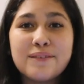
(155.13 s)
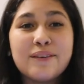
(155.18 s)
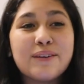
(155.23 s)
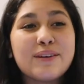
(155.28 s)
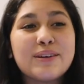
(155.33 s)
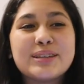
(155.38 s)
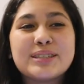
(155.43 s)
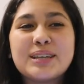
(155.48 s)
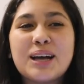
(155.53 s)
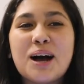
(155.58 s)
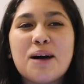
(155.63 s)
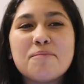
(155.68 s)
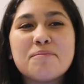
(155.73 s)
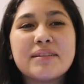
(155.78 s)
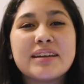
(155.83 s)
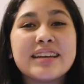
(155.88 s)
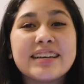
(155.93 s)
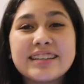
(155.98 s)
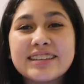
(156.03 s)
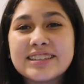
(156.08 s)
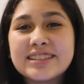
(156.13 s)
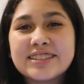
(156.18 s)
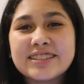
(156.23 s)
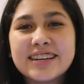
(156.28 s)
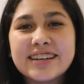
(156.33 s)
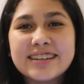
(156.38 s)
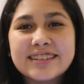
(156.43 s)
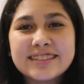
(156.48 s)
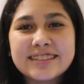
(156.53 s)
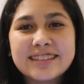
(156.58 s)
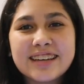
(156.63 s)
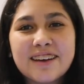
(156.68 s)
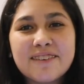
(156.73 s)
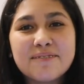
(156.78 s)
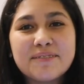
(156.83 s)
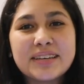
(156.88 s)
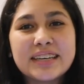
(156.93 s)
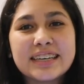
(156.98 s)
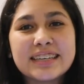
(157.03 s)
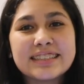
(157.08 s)
Photoshop and Illustrator
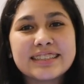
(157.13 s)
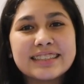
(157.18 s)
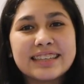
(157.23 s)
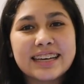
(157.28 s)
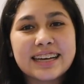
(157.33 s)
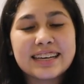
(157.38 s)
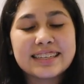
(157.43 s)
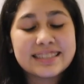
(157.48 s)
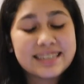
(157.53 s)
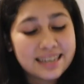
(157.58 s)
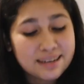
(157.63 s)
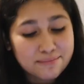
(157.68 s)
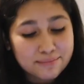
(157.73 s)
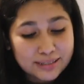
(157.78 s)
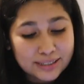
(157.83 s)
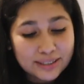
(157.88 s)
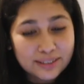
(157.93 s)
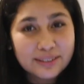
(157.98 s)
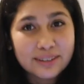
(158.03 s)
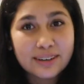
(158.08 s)
stuff, because like I said, I'm still